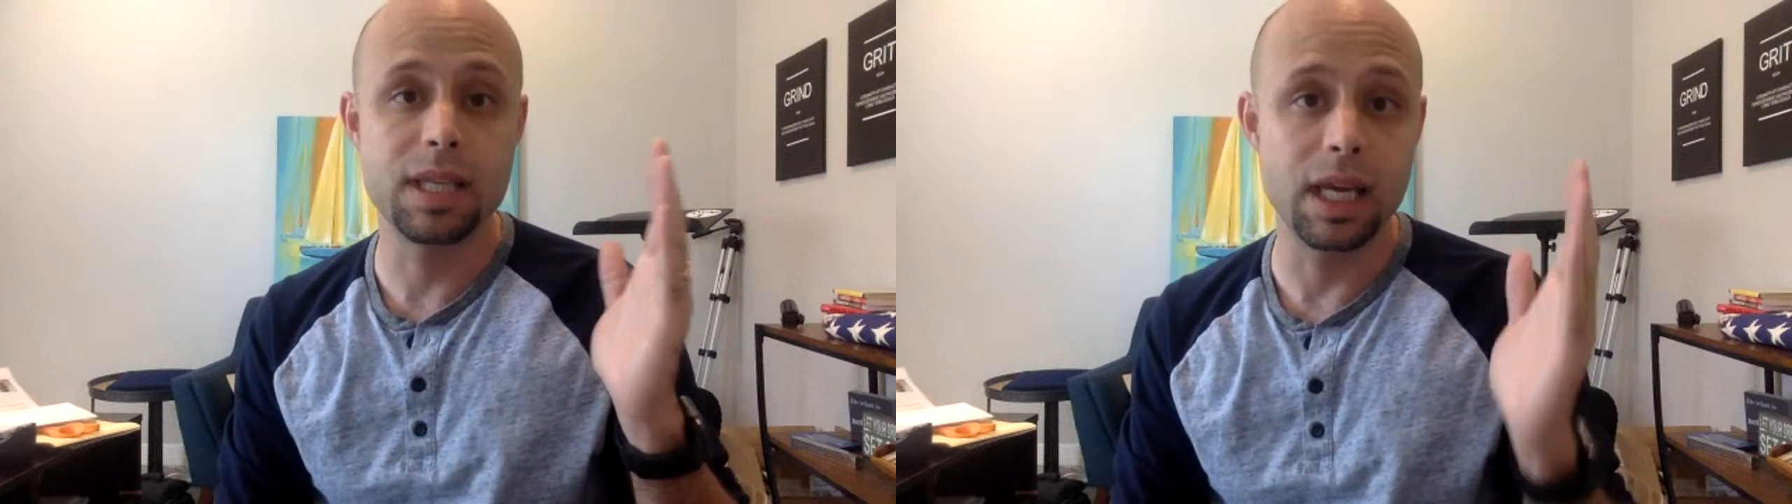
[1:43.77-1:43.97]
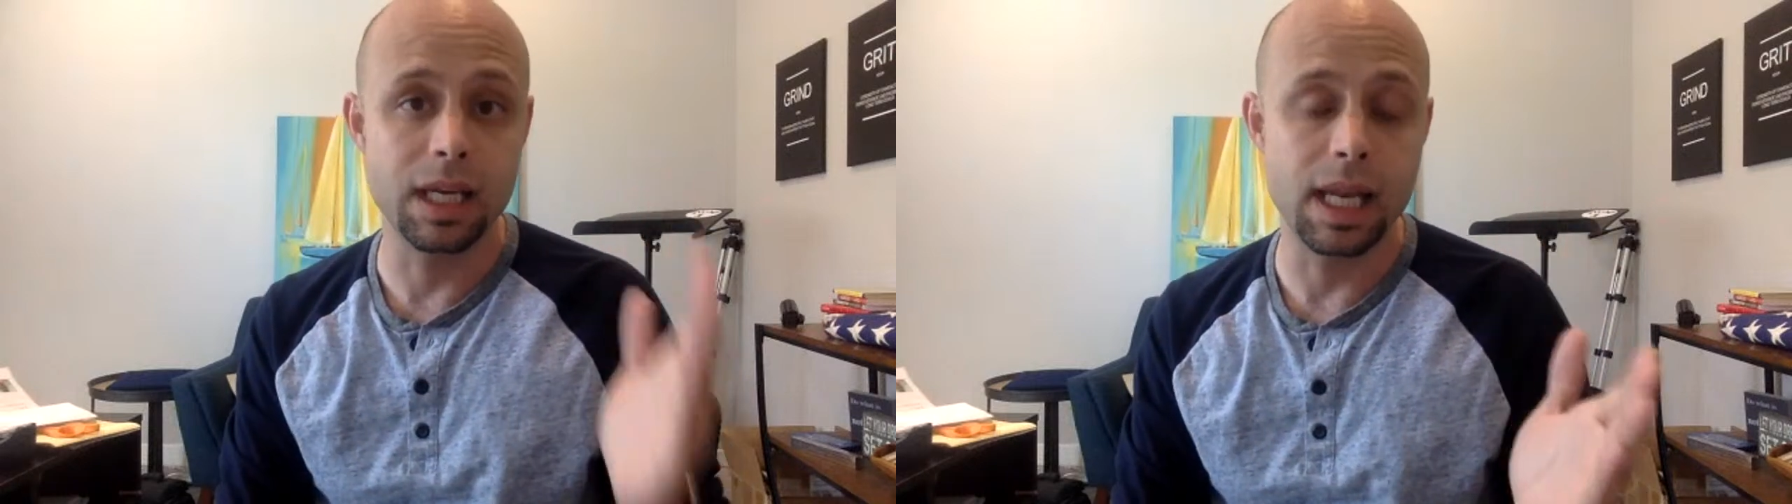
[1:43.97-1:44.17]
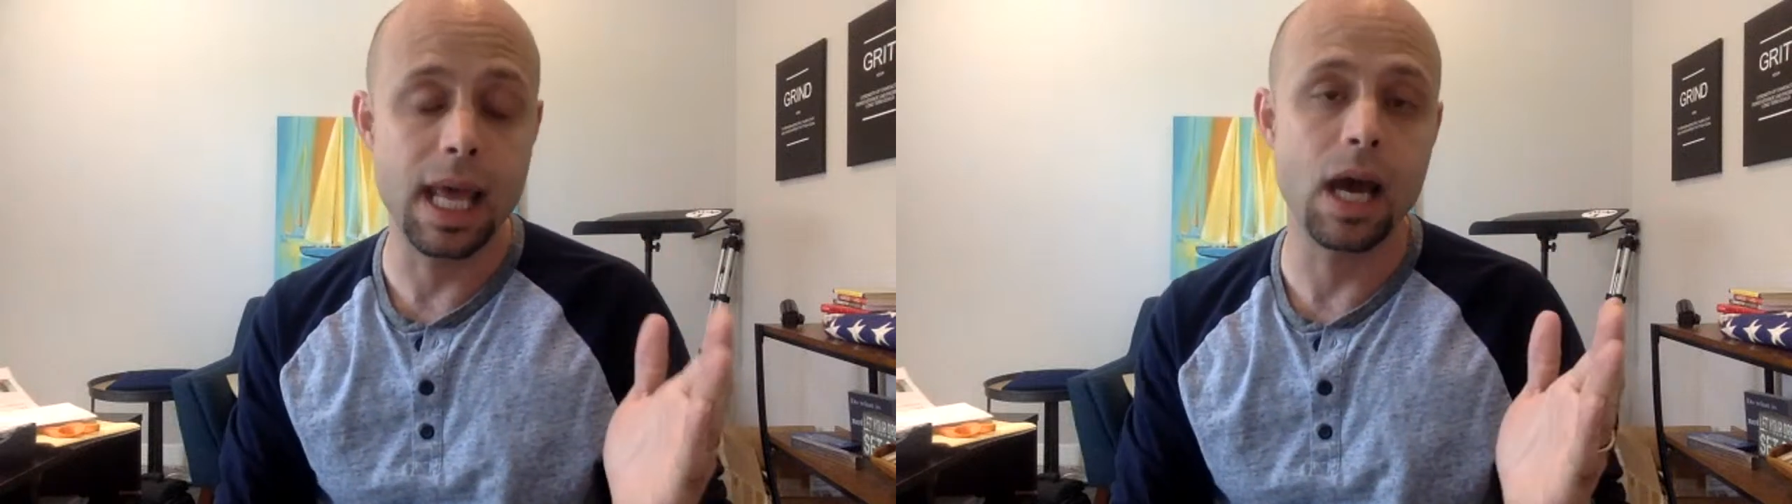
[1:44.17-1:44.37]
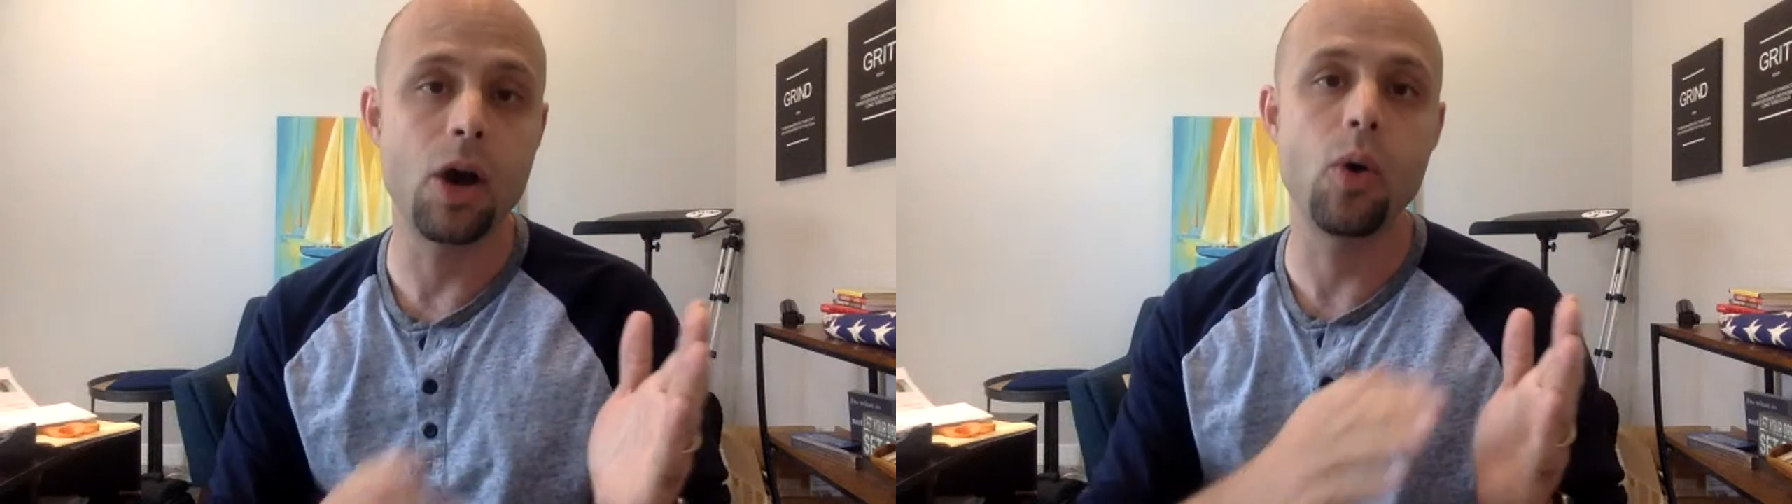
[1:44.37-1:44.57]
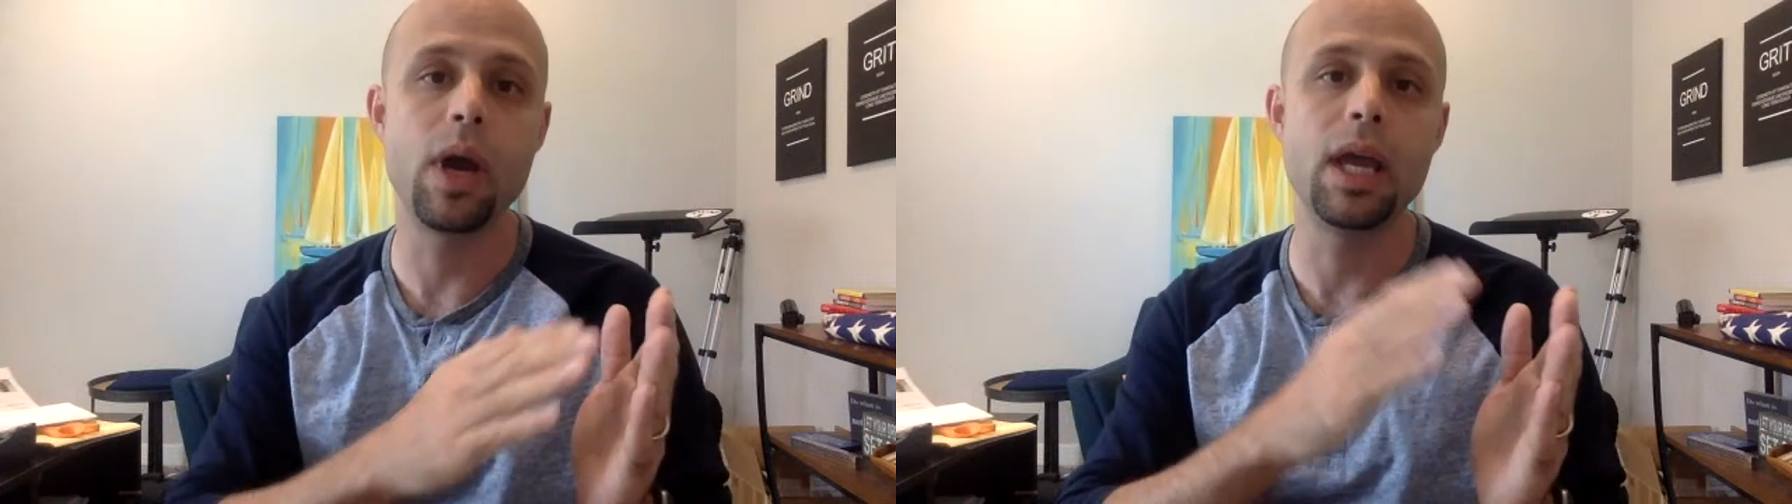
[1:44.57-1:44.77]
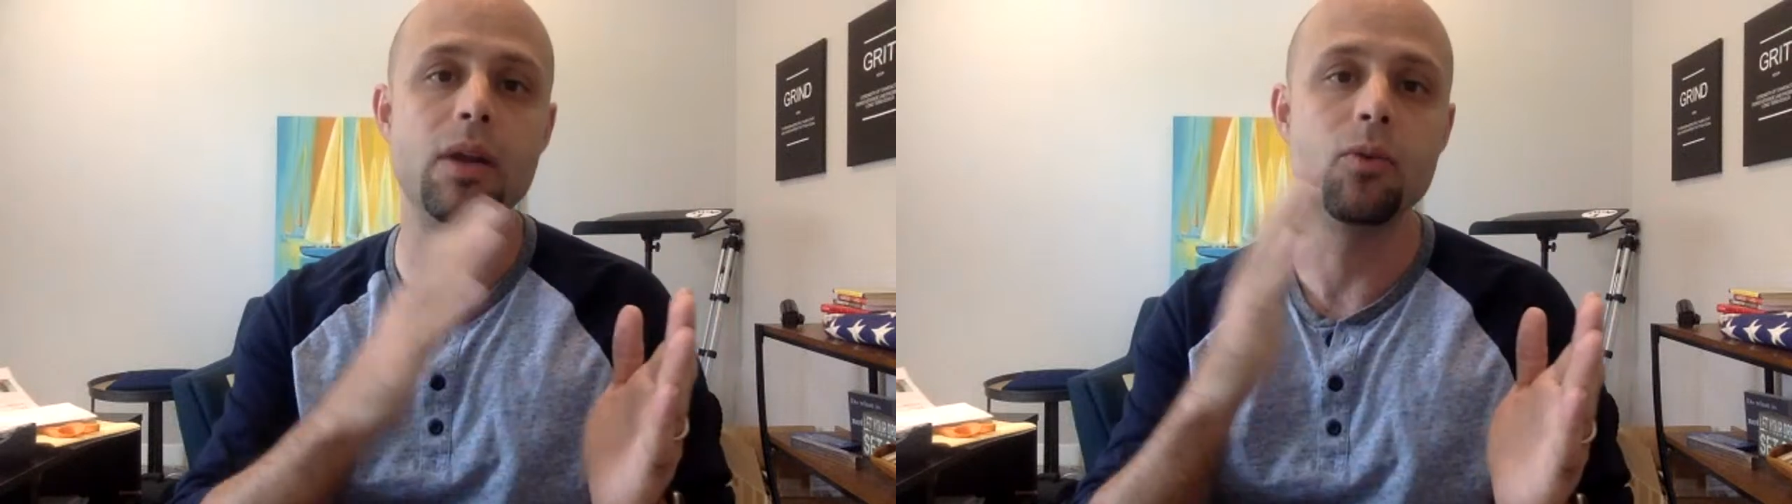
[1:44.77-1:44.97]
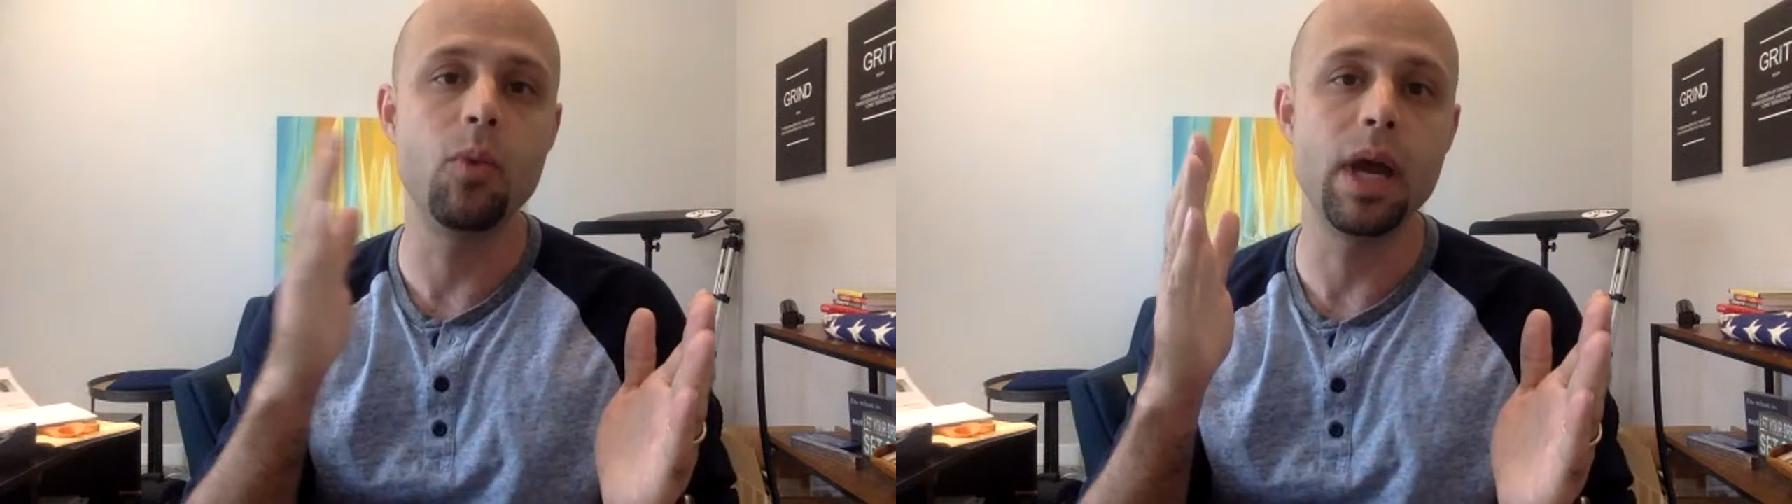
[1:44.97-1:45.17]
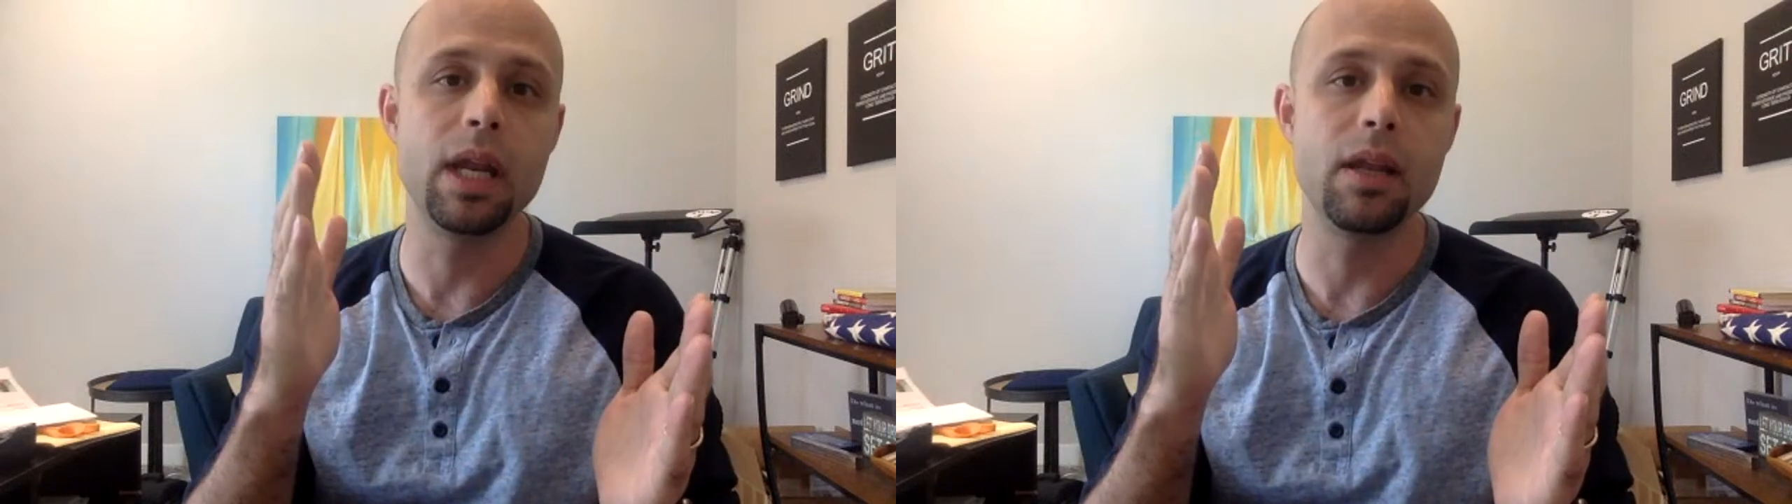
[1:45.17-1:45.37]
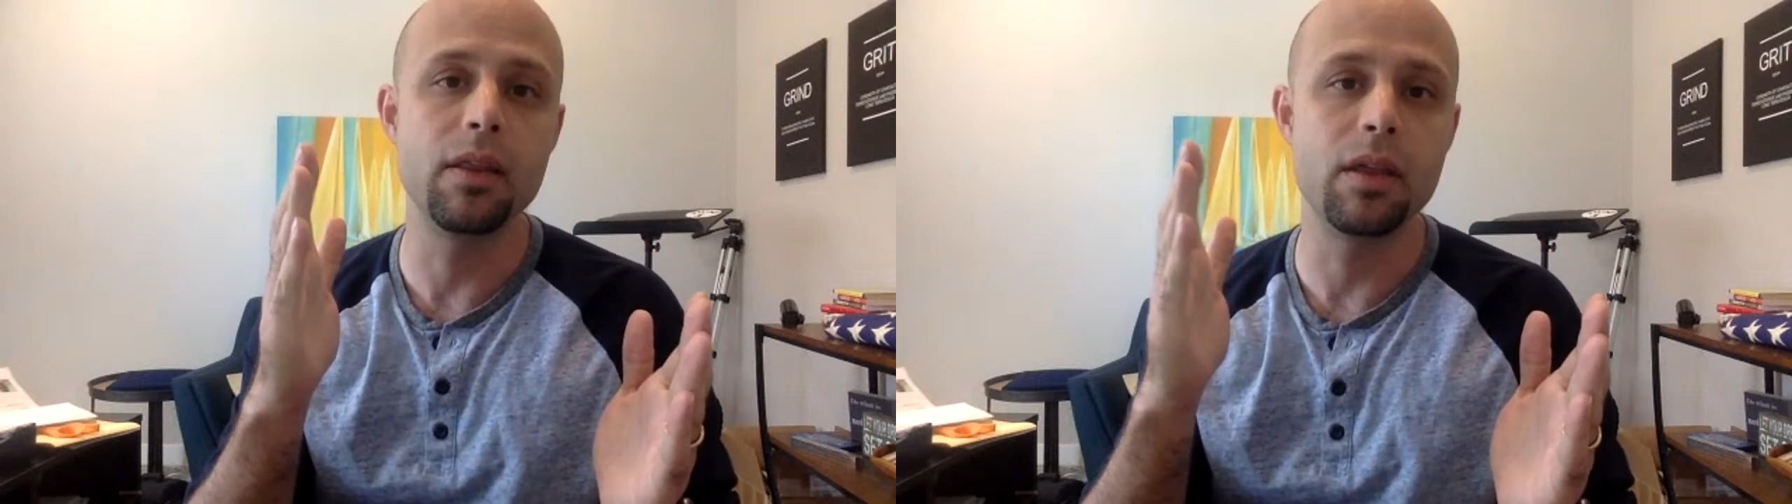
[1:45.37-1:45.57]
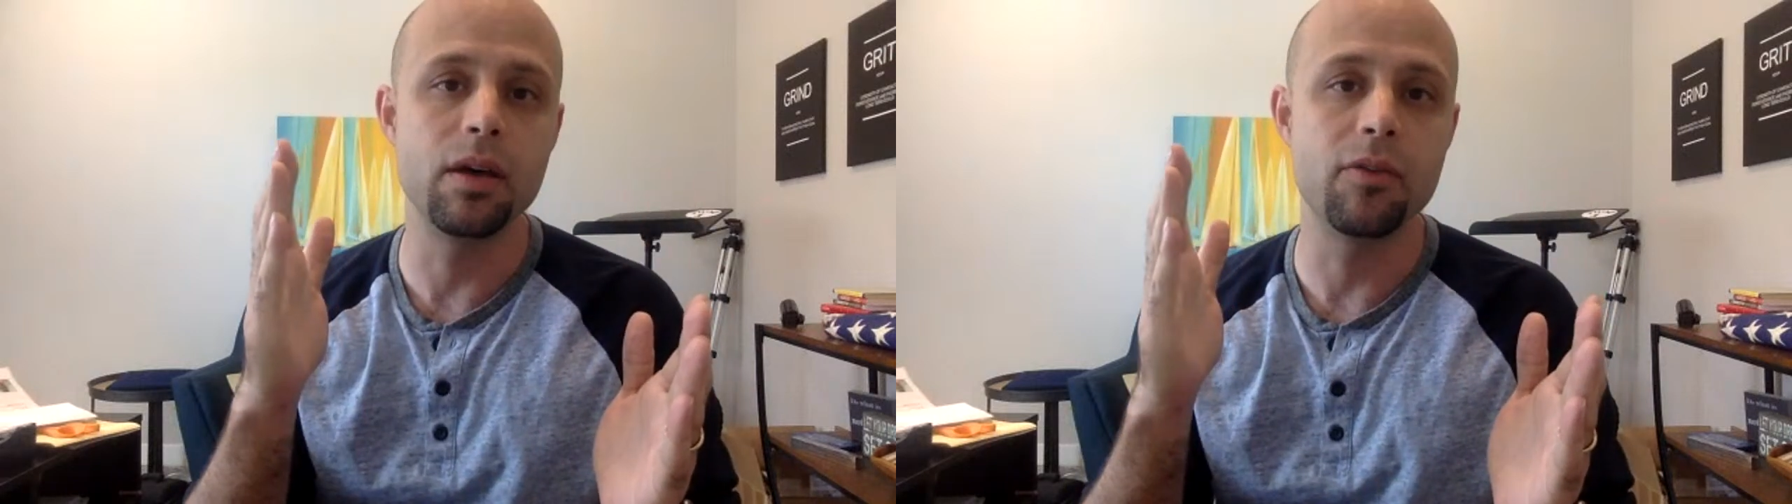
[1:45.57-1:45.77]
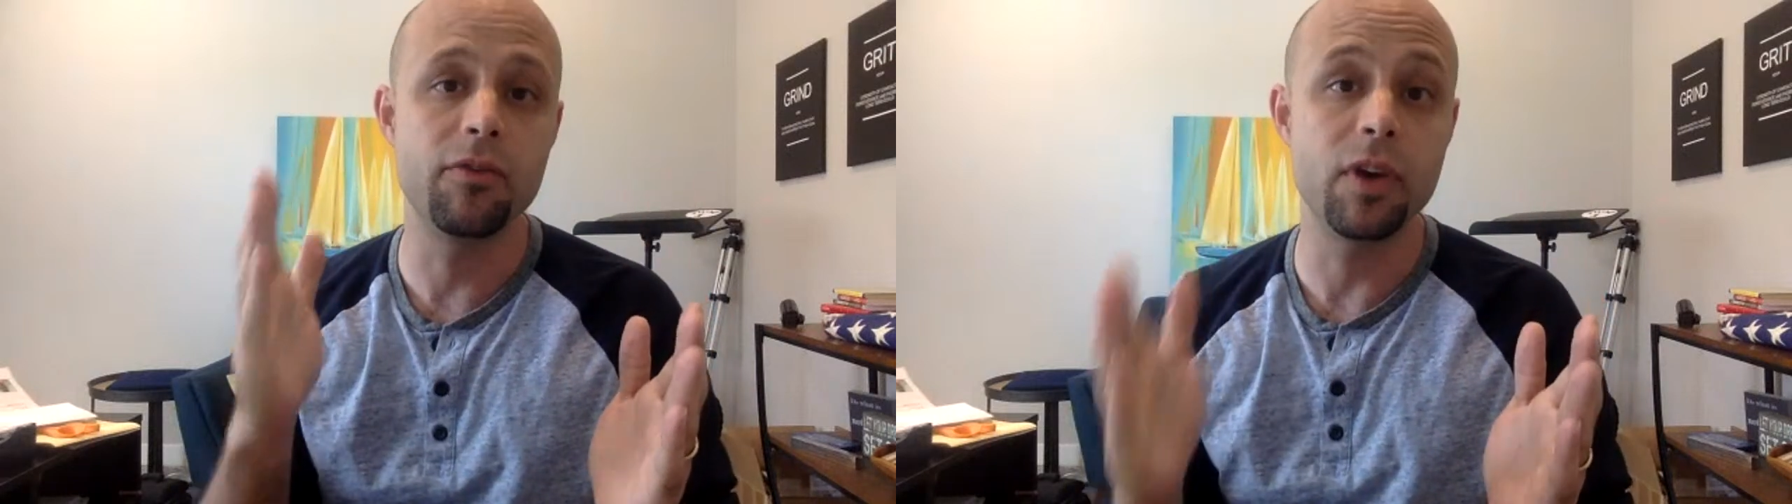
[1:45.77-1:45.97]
say, now and when the